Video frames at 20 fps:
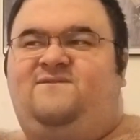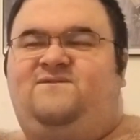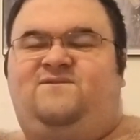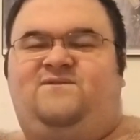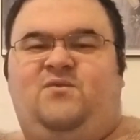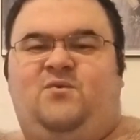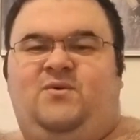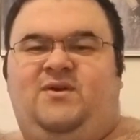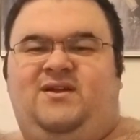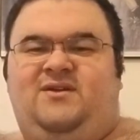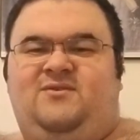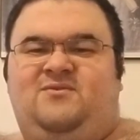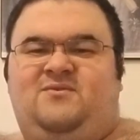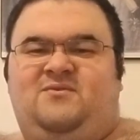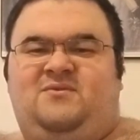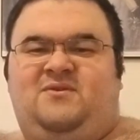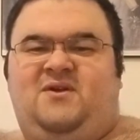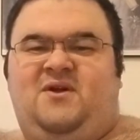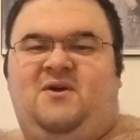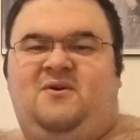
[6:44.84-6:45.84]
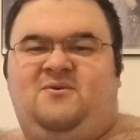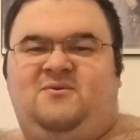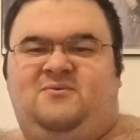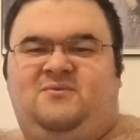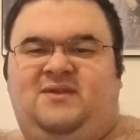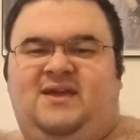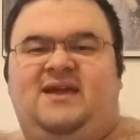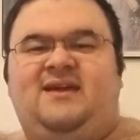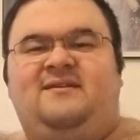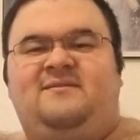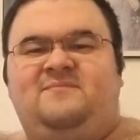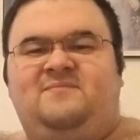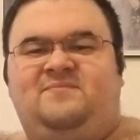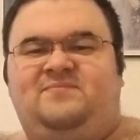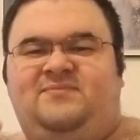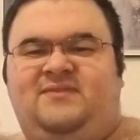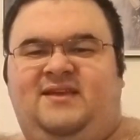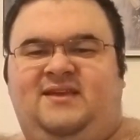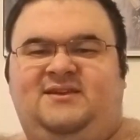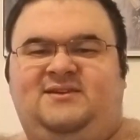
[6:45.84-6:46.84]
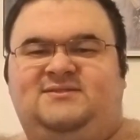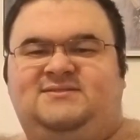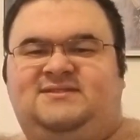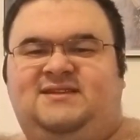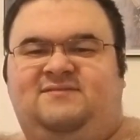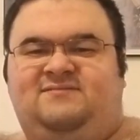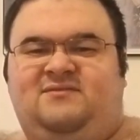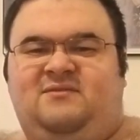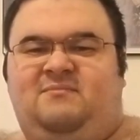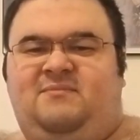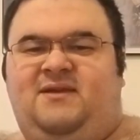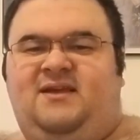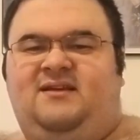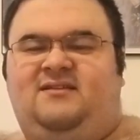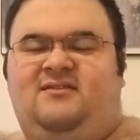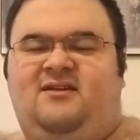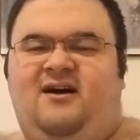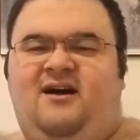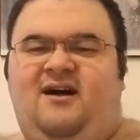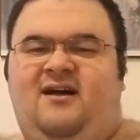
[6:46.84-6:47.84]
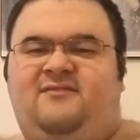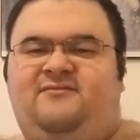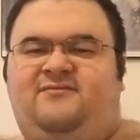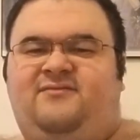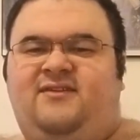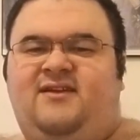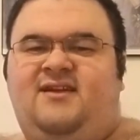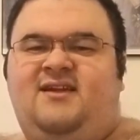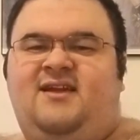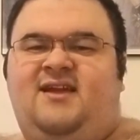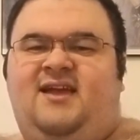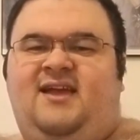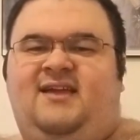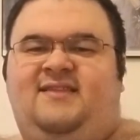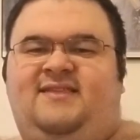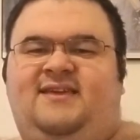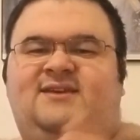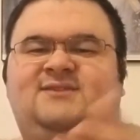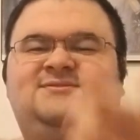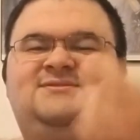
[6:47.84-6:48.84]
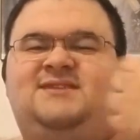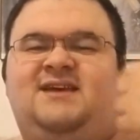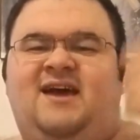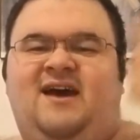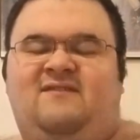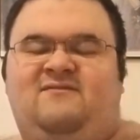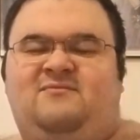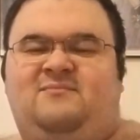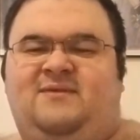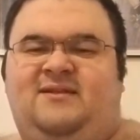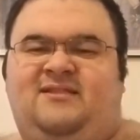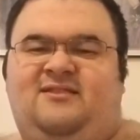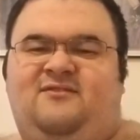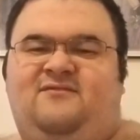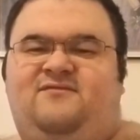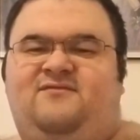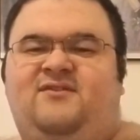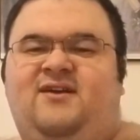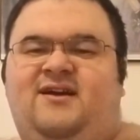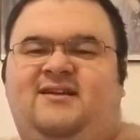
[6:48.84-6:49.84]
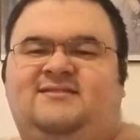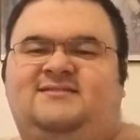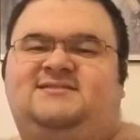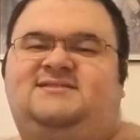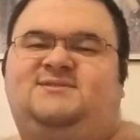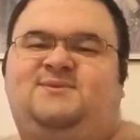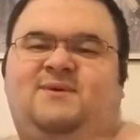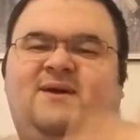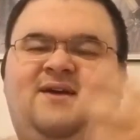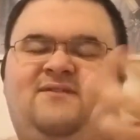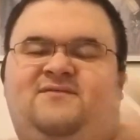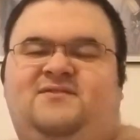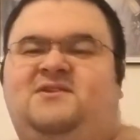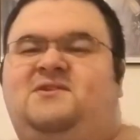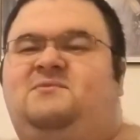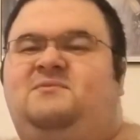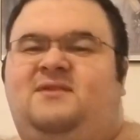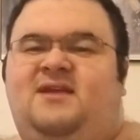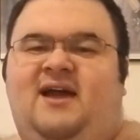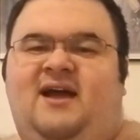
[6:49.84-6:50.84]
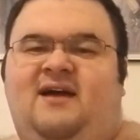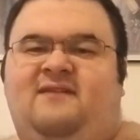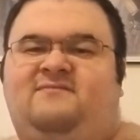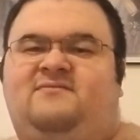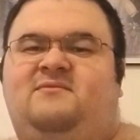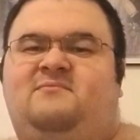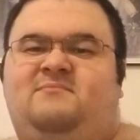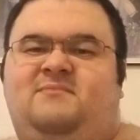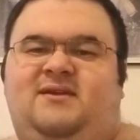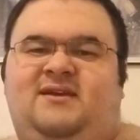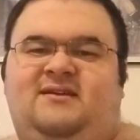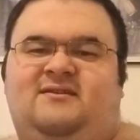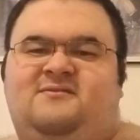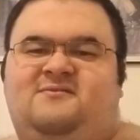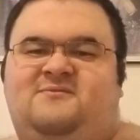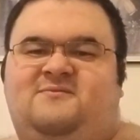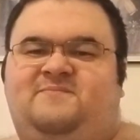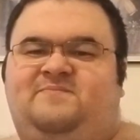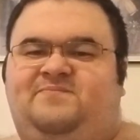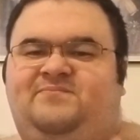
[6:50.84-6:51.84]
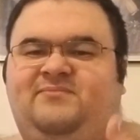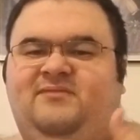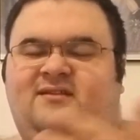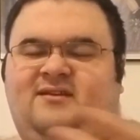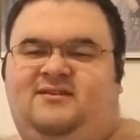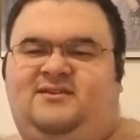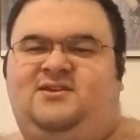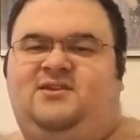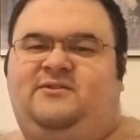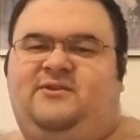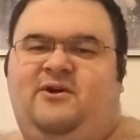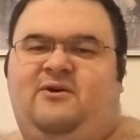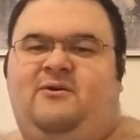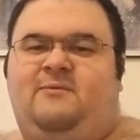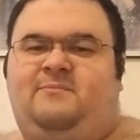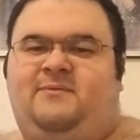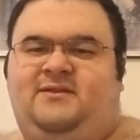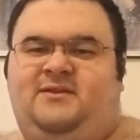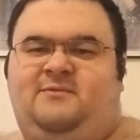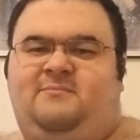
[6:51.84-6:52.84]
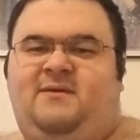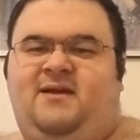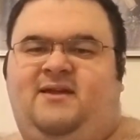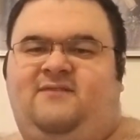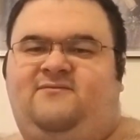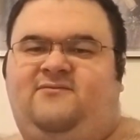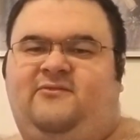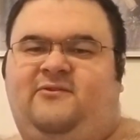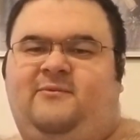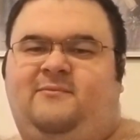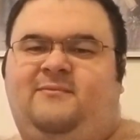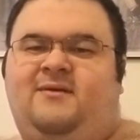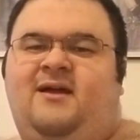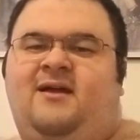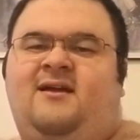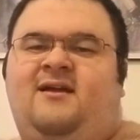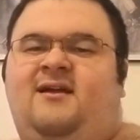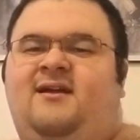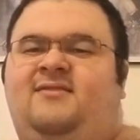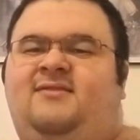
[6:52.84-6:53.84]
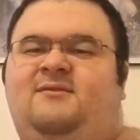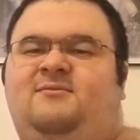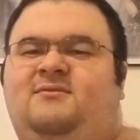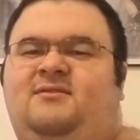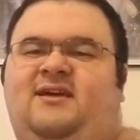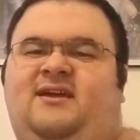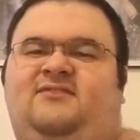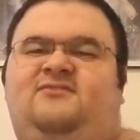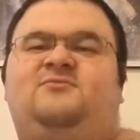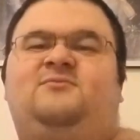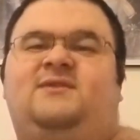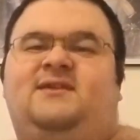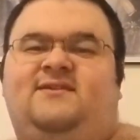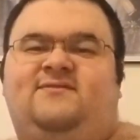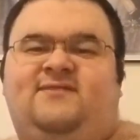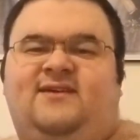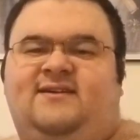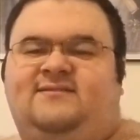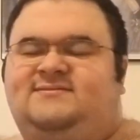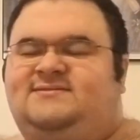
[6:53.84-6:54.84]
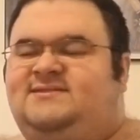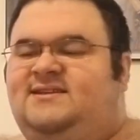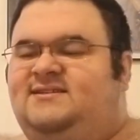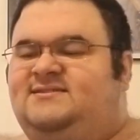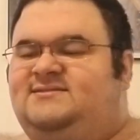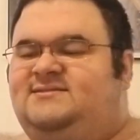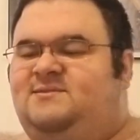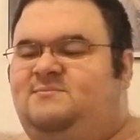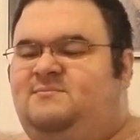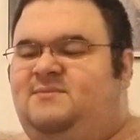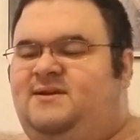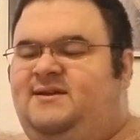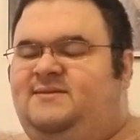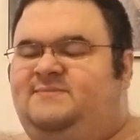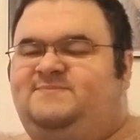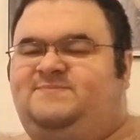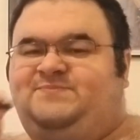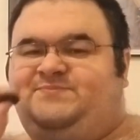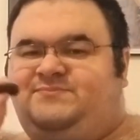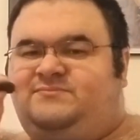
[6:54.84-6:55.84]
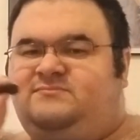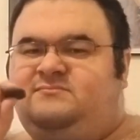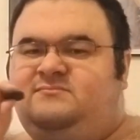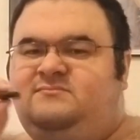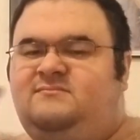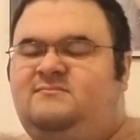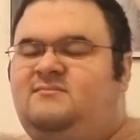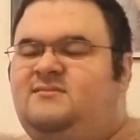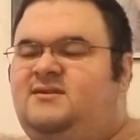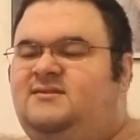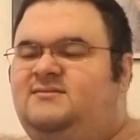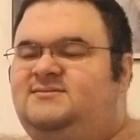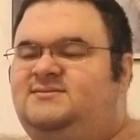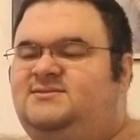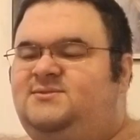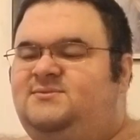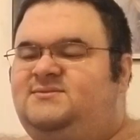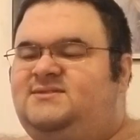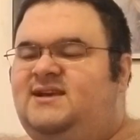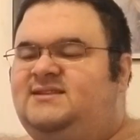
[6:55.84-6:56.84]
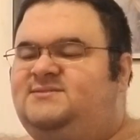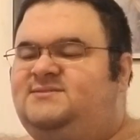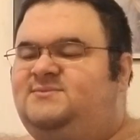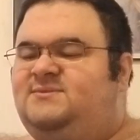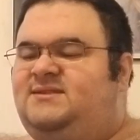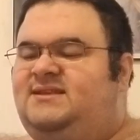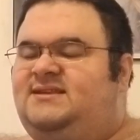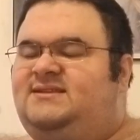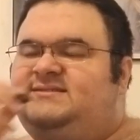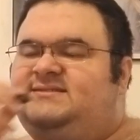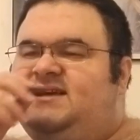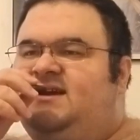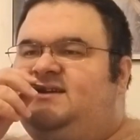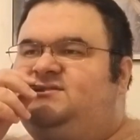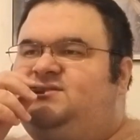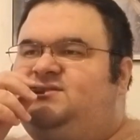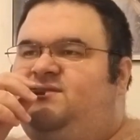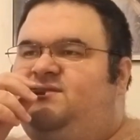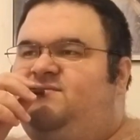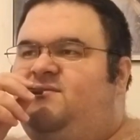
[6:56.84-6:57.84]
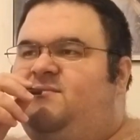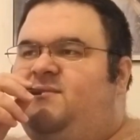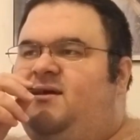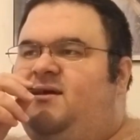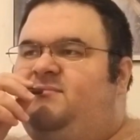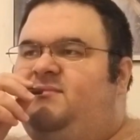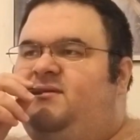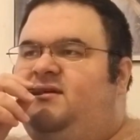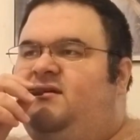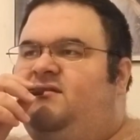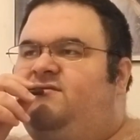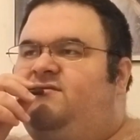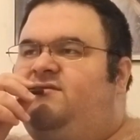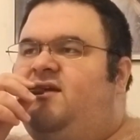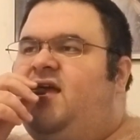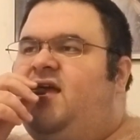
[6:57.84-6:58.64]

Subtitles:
foil coating that you used to have to peel off, and they used to have them at the front, and so after you would have the meal, like you'd go up and you pay for them, and they were like 25 cents a mint. So that's what these actually remind me of.